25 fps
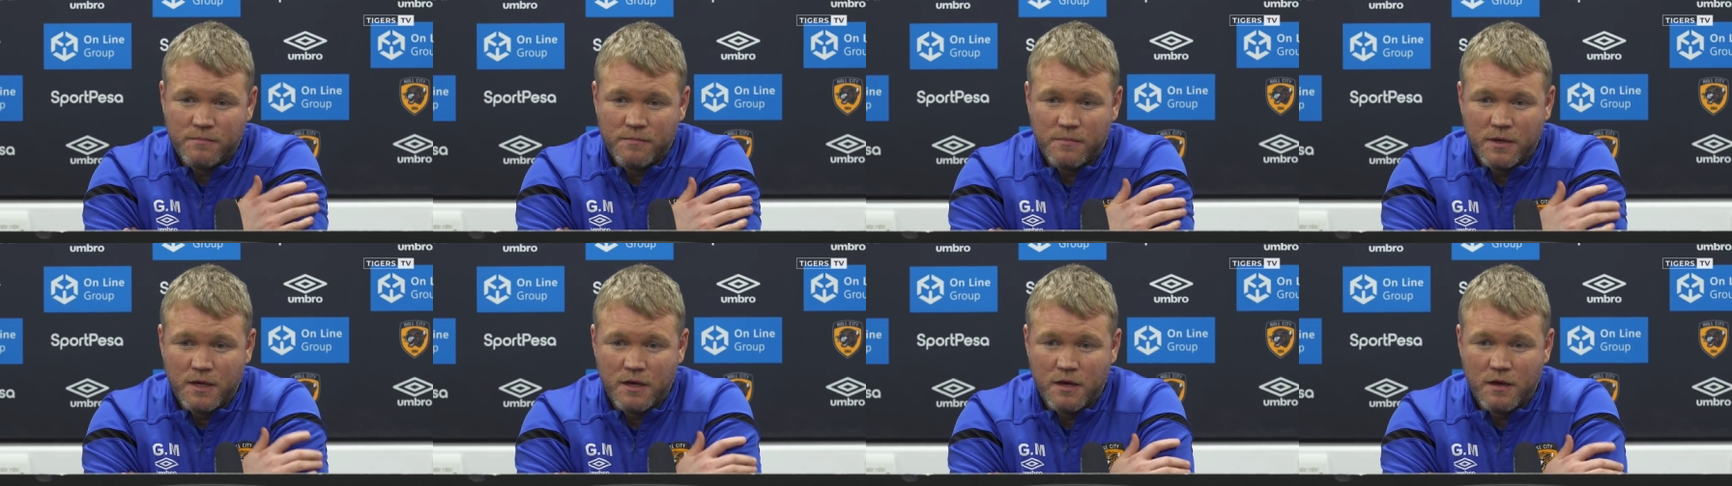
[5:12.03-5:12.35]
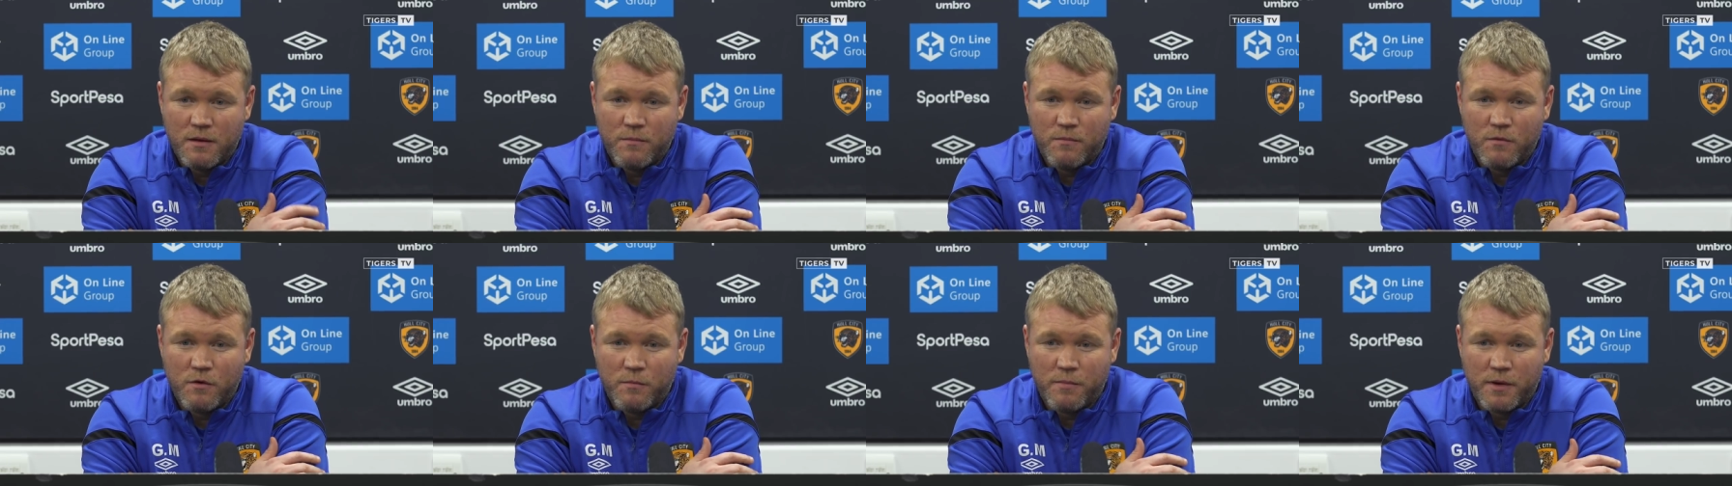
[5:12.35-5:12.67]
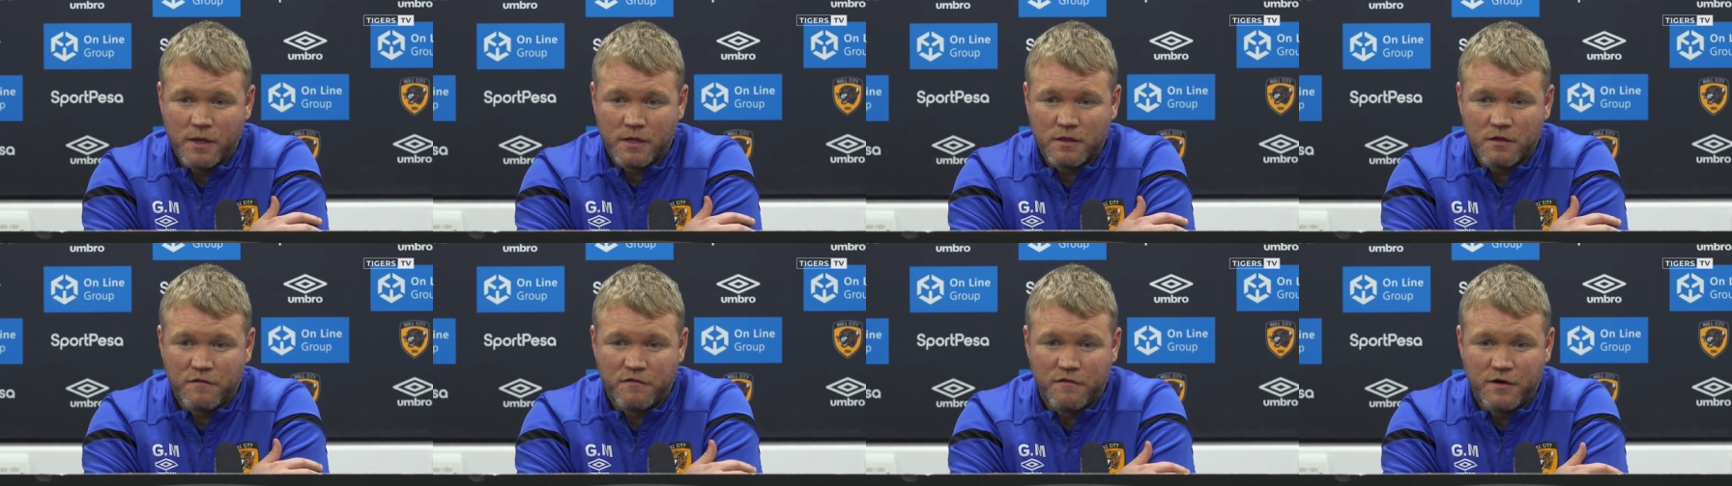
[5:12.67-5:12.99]
We'll
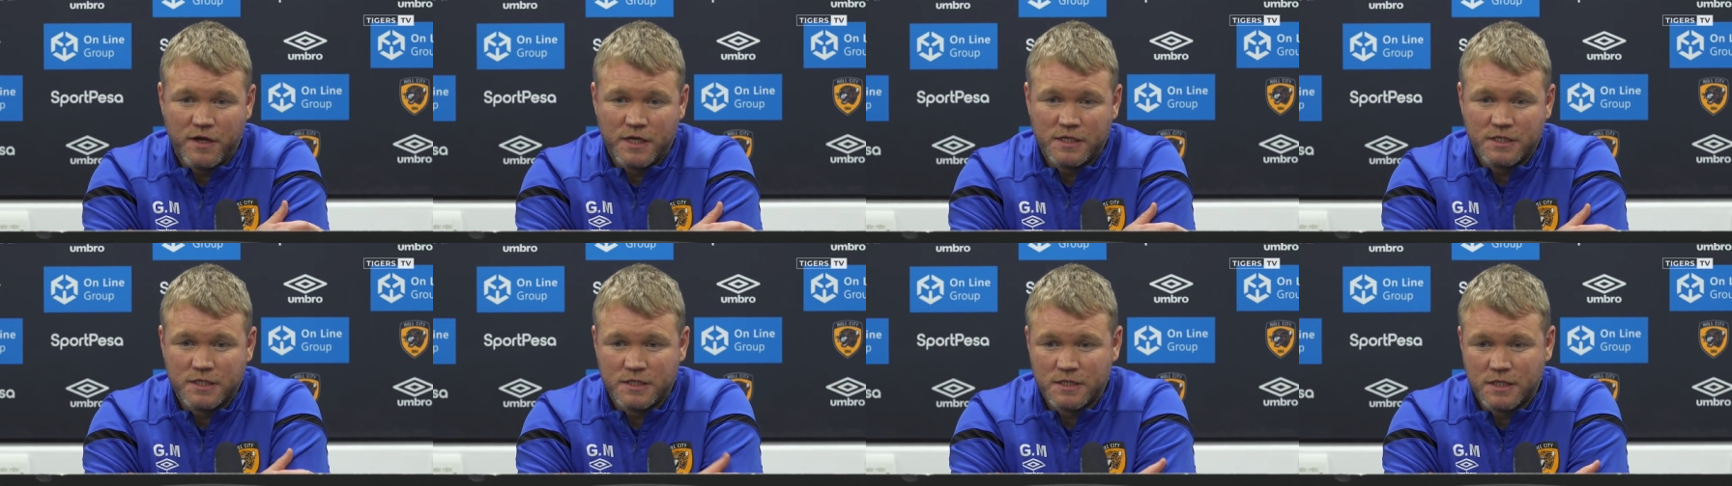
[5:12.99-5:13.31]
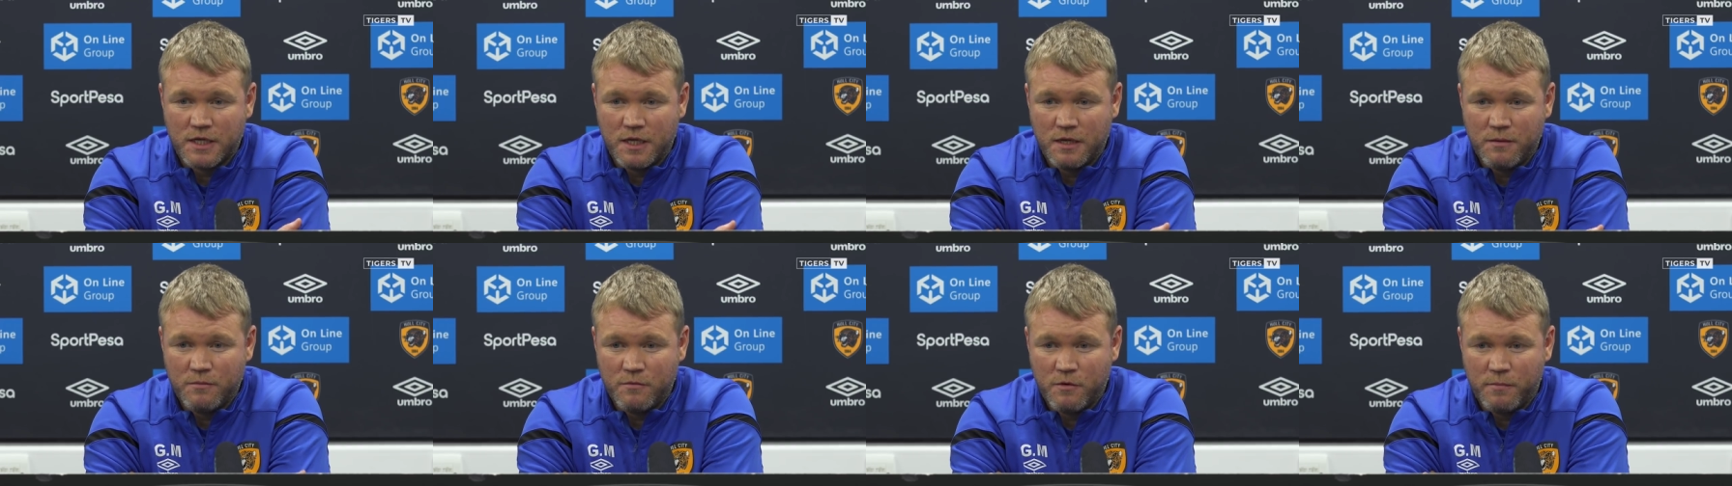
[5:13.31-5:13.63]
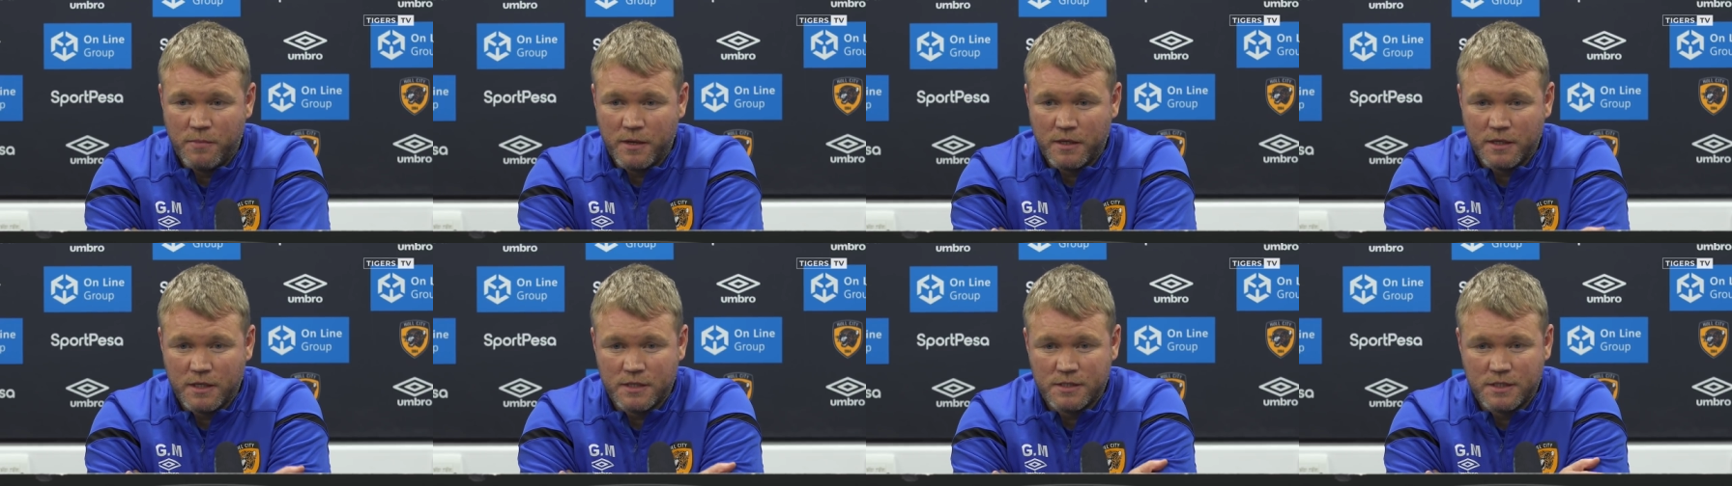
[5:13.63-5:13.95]
pick the freshest team. We'll
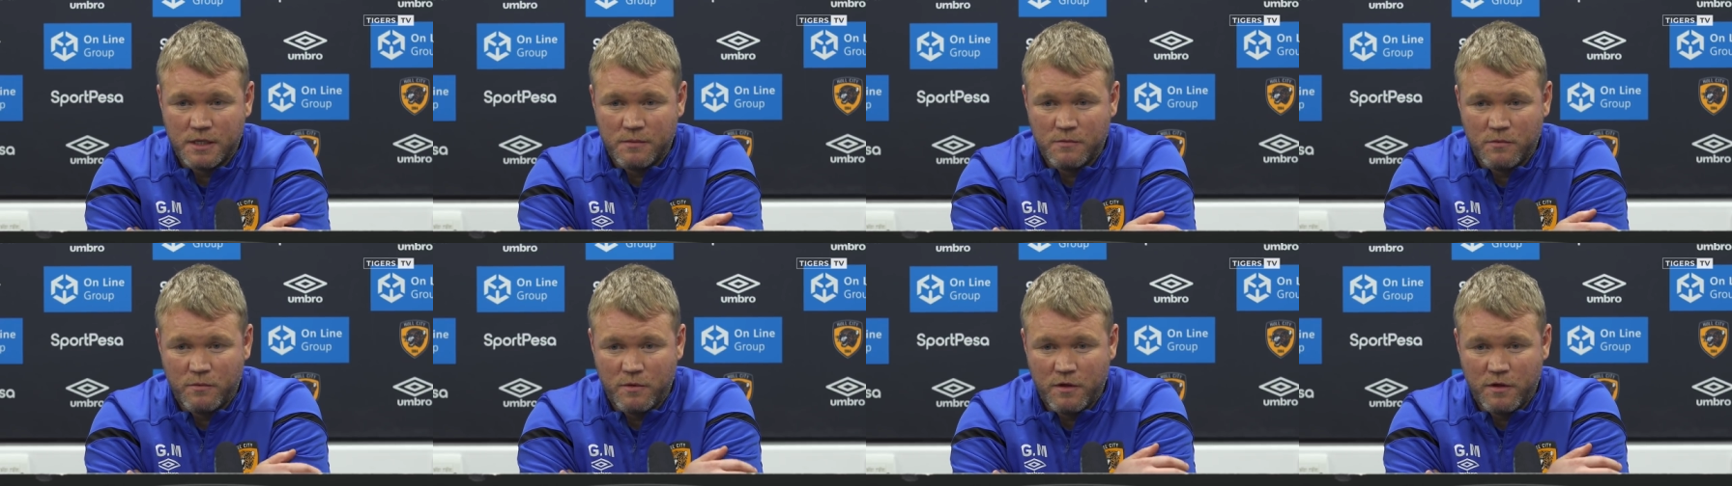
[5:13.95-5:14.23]
pick the team that